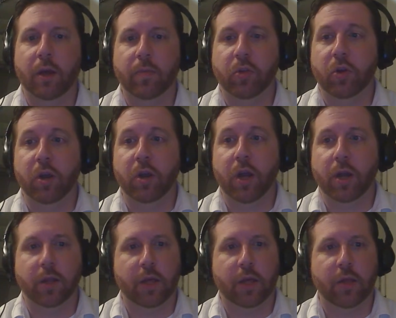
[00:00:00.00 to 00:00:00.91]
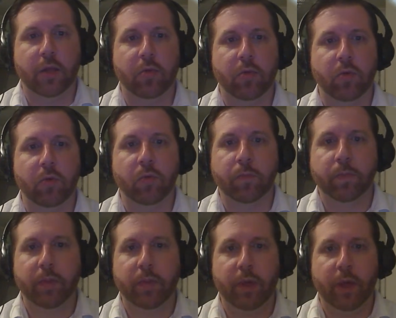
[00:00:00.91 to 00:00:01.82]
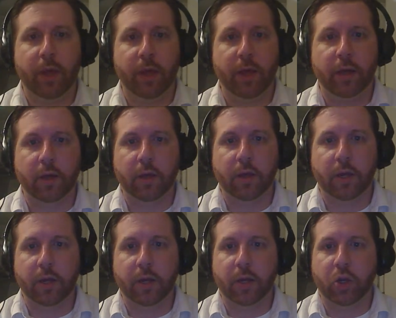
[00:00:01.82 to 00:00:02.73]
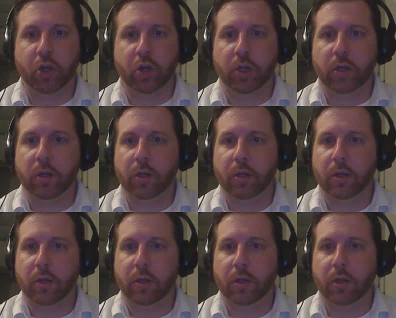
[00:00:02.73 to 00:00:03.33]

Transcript: So nothing's getting through. And in addition,